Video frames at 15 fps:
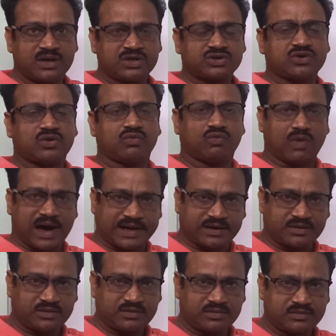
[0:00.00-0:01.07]
So
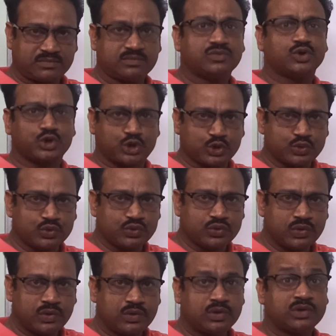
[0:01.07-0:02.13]
1,
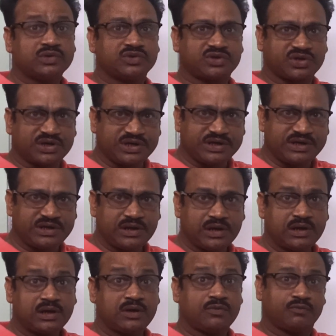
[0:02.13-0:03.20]
2, 3,
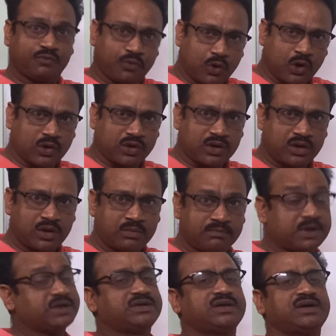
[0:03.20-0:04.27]
4.
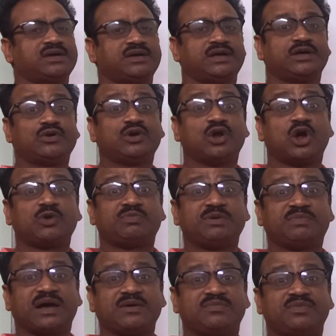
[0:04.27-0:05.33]
But it will not be
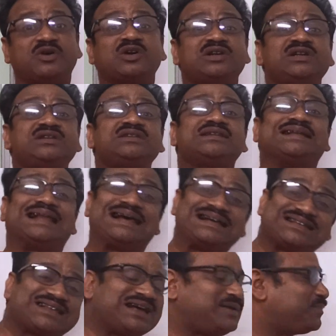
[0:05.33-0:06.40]
5 because it is
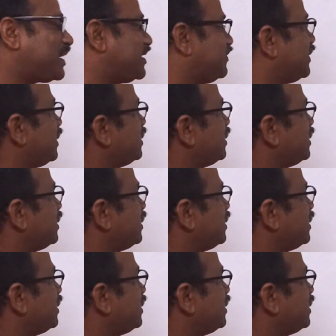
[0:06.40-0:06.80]
less than 5.